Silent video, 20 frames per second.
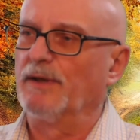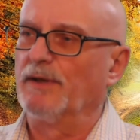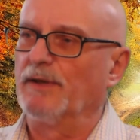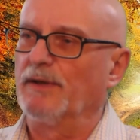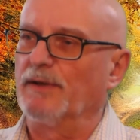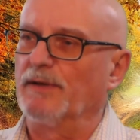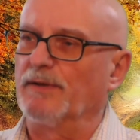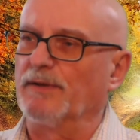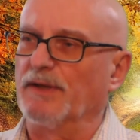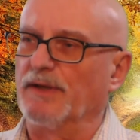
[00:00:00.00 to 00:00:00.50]

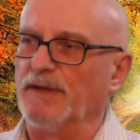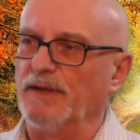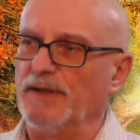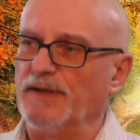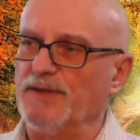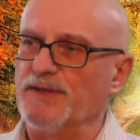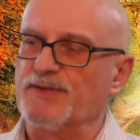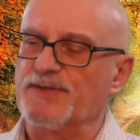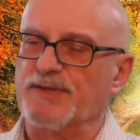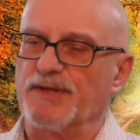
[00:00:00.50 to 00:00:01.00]
the
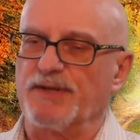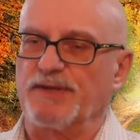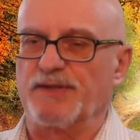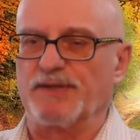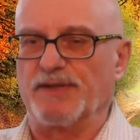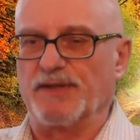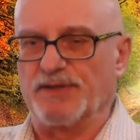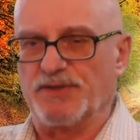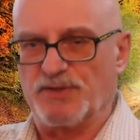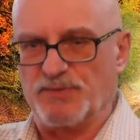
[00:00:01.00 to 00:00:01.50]
insight
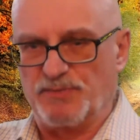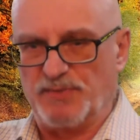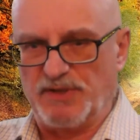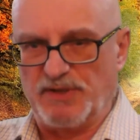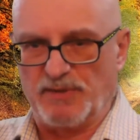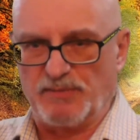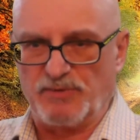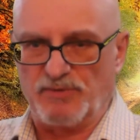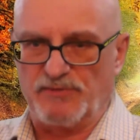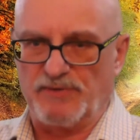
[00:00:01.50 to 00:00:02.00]
that is being
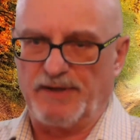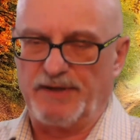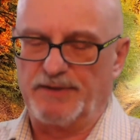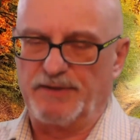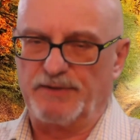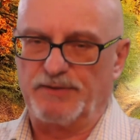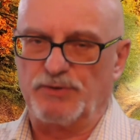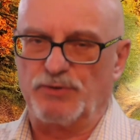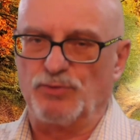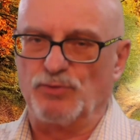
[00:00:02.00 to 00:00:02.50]

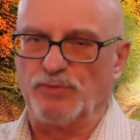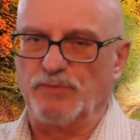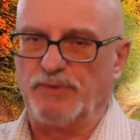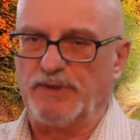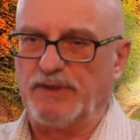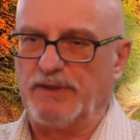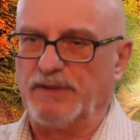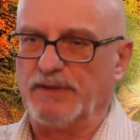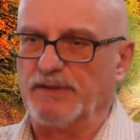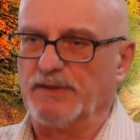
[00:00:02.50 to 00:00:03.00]
provided to
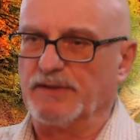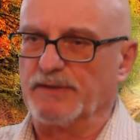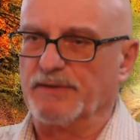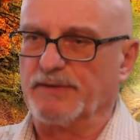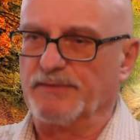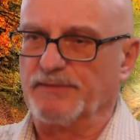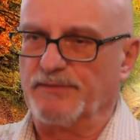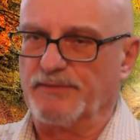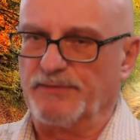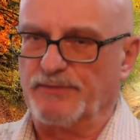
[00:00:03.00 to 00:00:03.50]
me
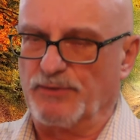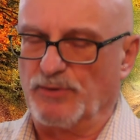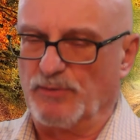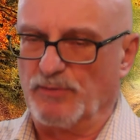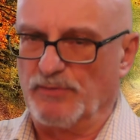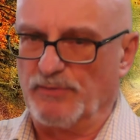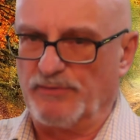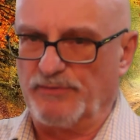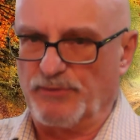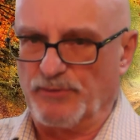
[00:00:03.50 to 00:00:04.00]

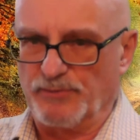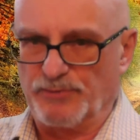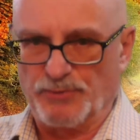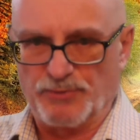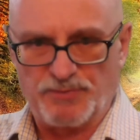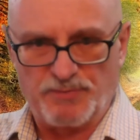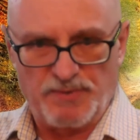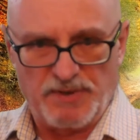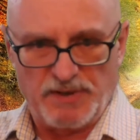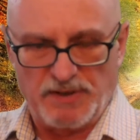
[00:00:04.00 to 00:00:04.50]
from those
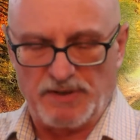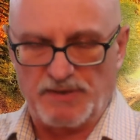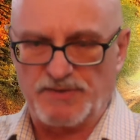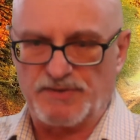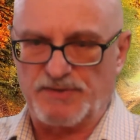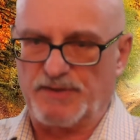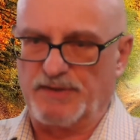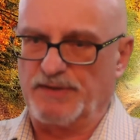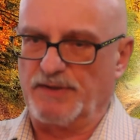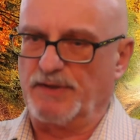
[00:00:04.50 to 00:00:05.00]
beings
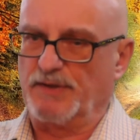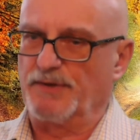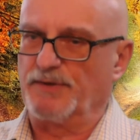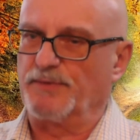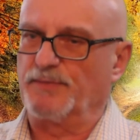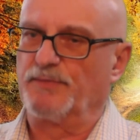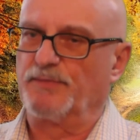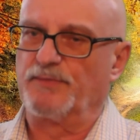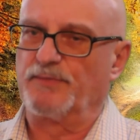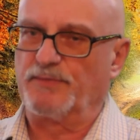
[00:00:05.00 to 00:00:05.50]
that
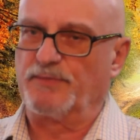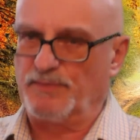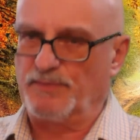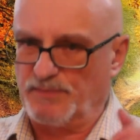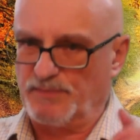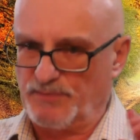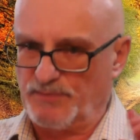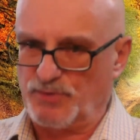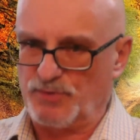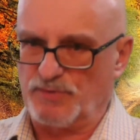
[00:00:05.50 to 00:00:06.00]

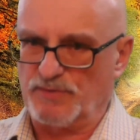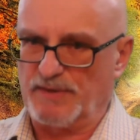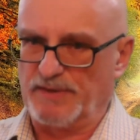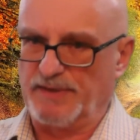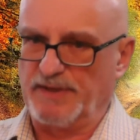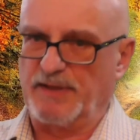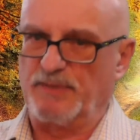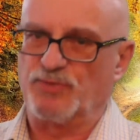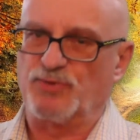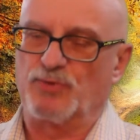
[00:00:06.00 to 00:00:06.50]

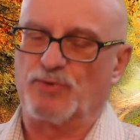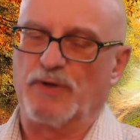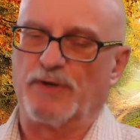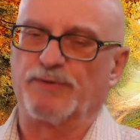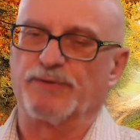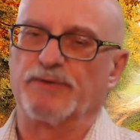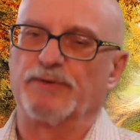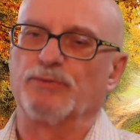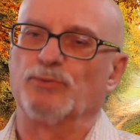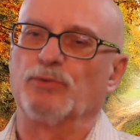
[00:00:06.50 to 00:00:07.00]
I am
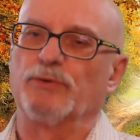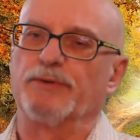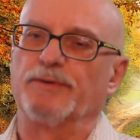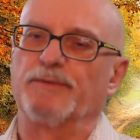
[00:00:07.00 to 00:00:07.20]
surrounded with,